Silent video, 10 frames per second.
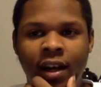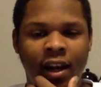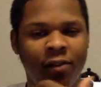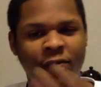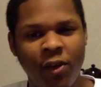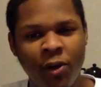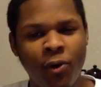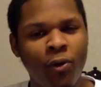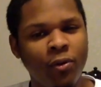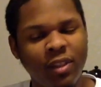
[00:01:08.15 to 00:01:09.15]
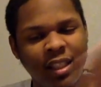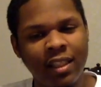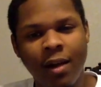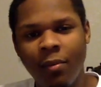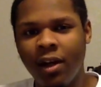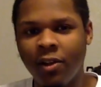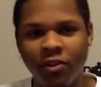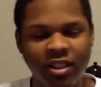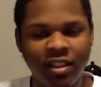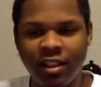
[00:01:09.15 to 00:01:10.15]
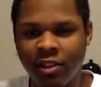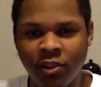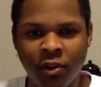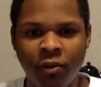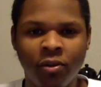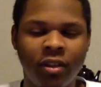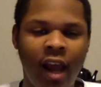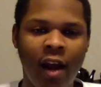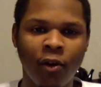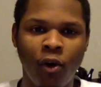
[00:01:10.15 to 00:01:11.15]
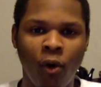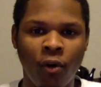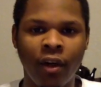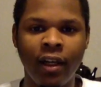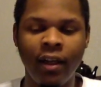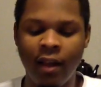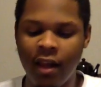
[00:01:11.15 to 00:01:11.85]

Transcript: and fill some other statistical category